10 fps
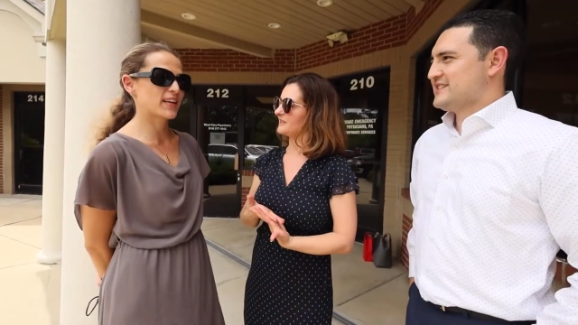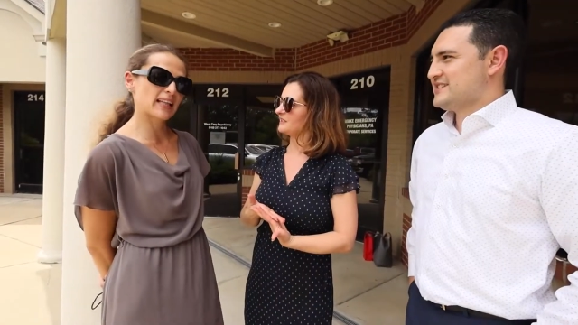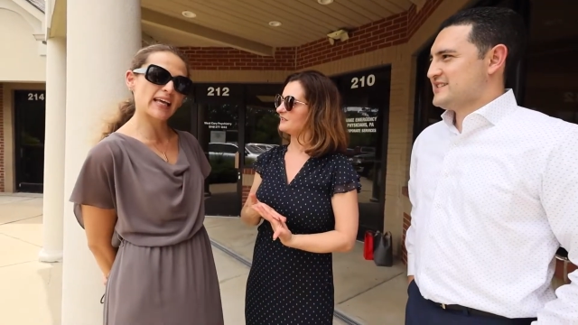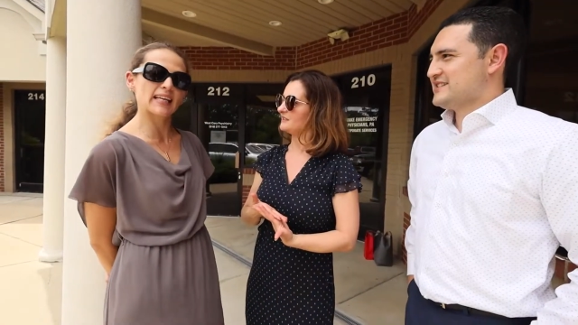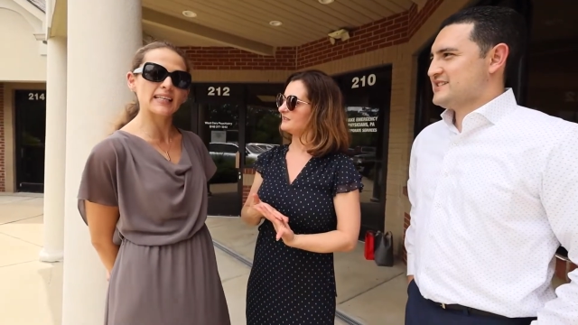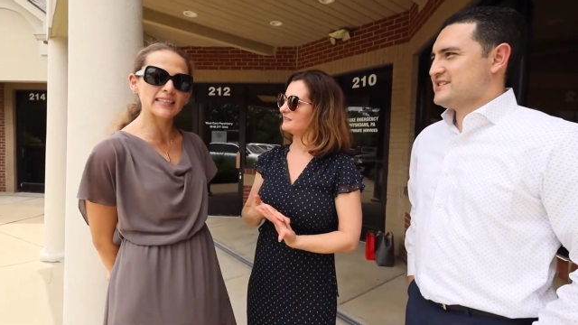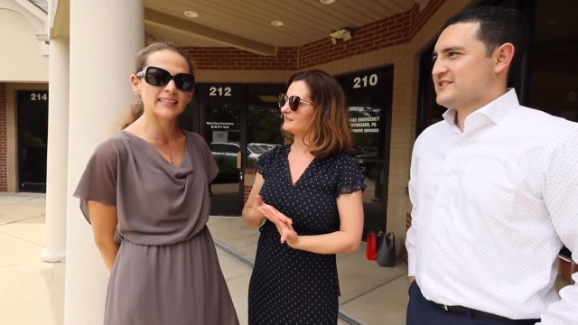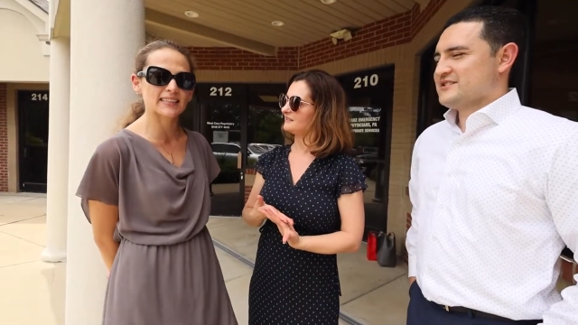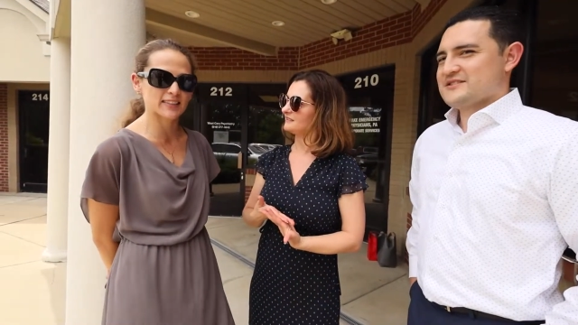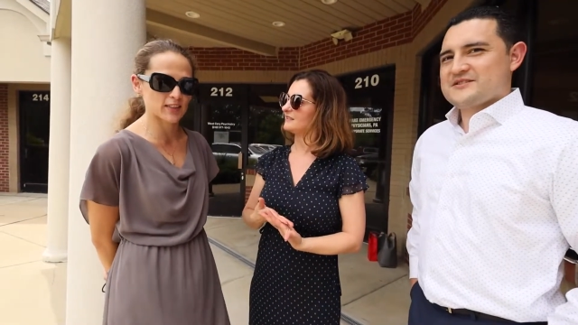
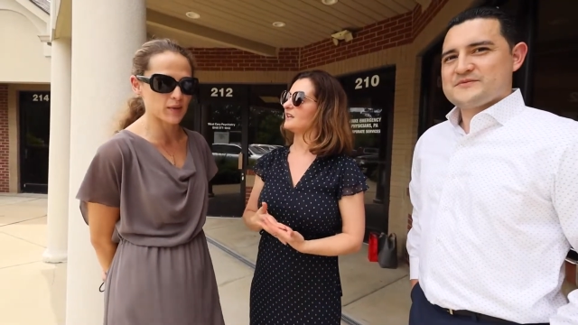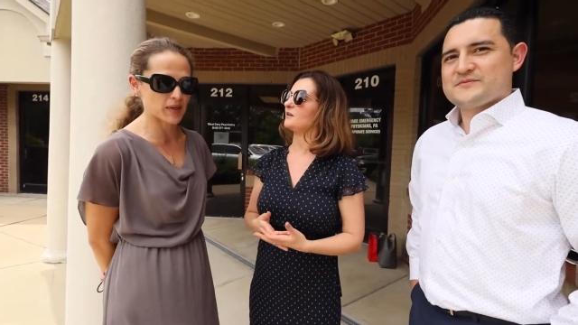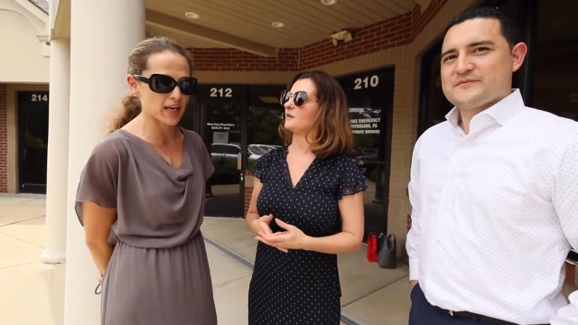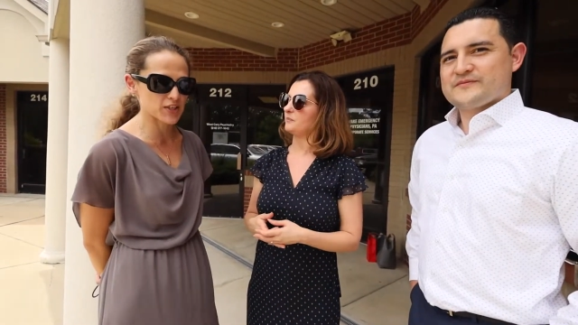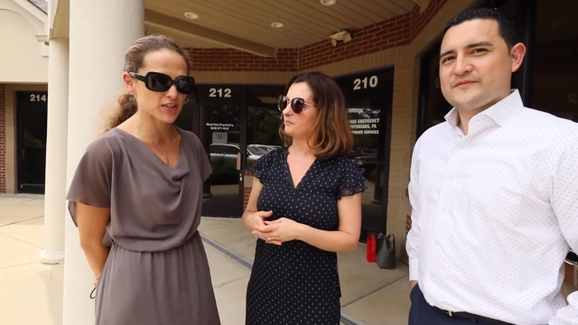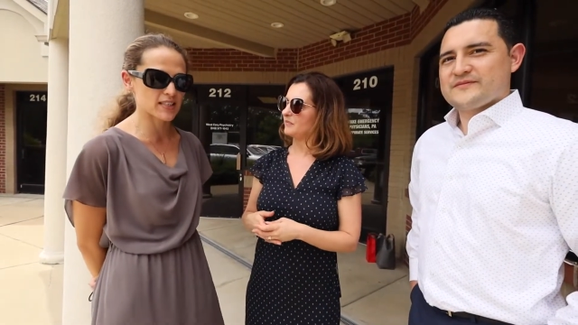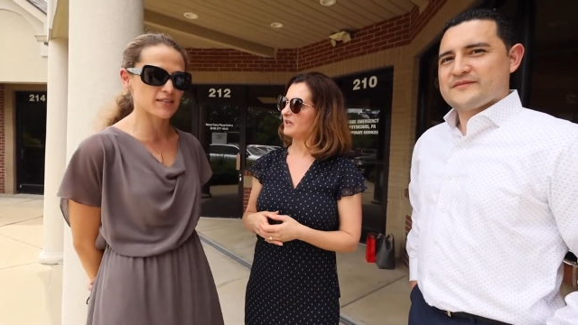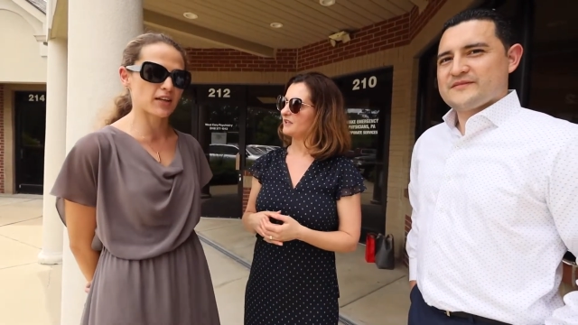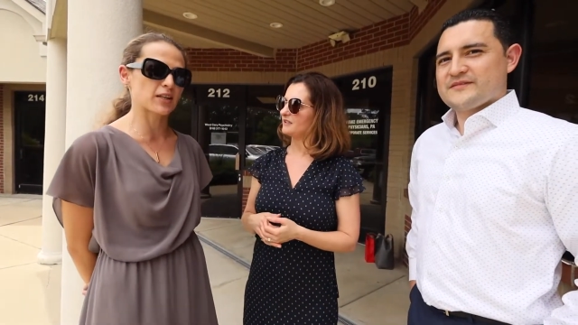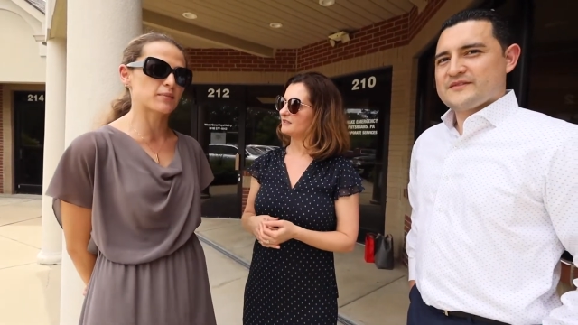Speaker 1: Vetletics. So we actually
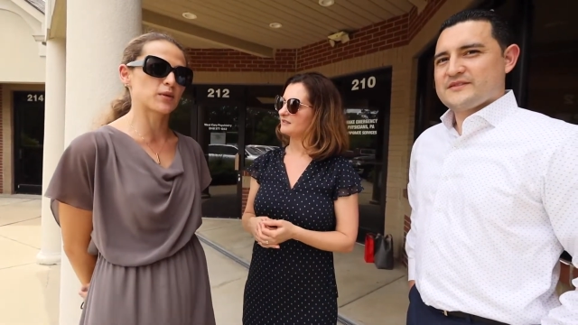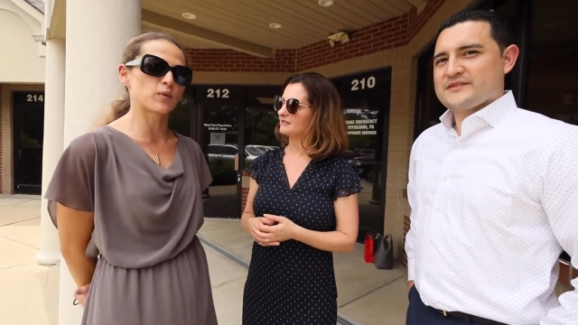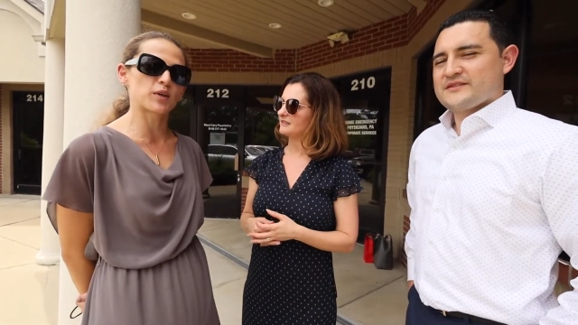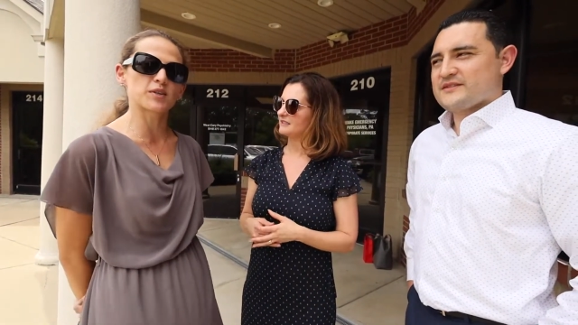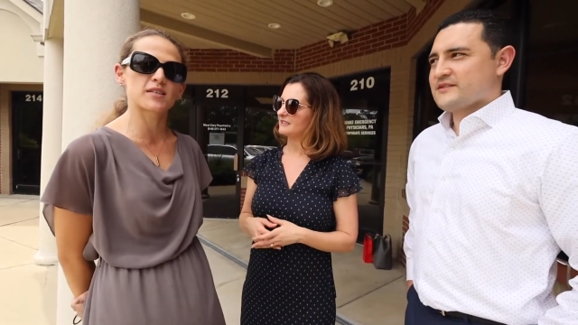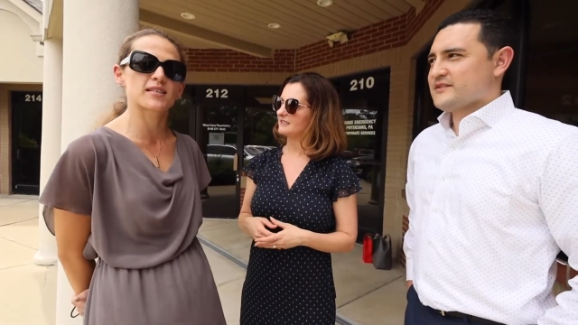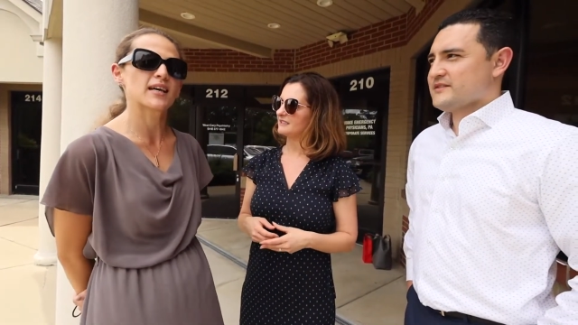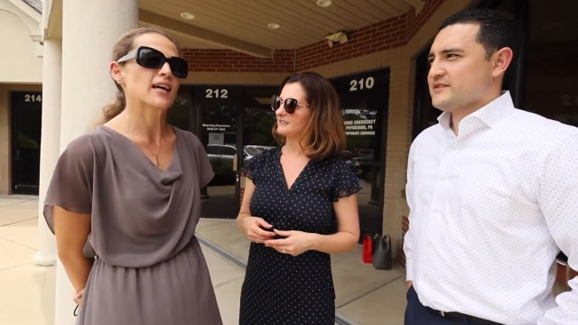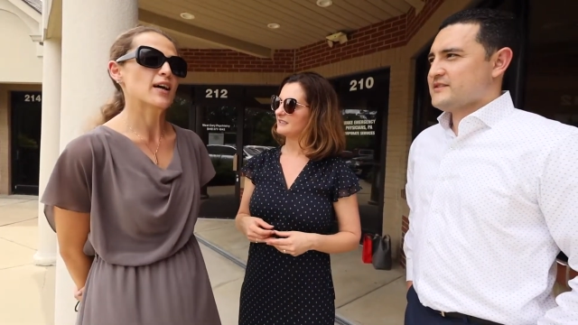developed the world's